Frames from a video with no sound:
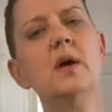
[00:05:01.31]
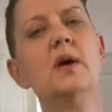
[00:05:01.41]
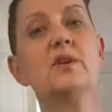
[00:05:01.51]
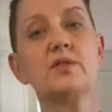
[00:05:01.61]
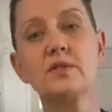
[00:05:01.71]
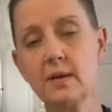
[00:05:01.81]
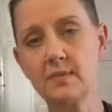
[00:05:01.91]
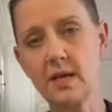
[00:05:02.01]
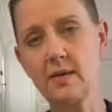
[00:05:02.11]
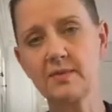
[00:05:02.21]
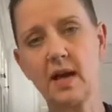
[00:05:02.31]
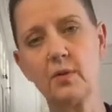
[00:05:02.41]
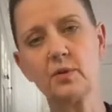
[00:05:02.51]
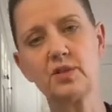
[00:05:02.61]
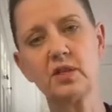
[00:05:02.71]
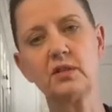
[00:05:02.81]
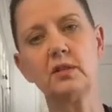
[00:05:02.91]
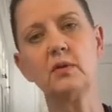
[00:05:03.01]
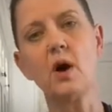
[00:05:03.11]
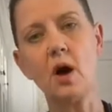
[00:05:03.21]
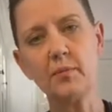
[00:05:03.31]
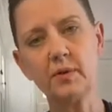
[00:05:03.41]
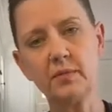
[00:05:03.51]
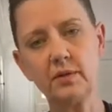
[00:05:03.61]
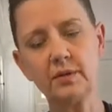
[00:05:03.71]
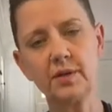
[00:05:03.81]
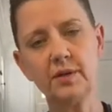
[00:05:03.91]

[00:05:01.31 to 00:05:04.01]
So sometimes I will just do almond milk,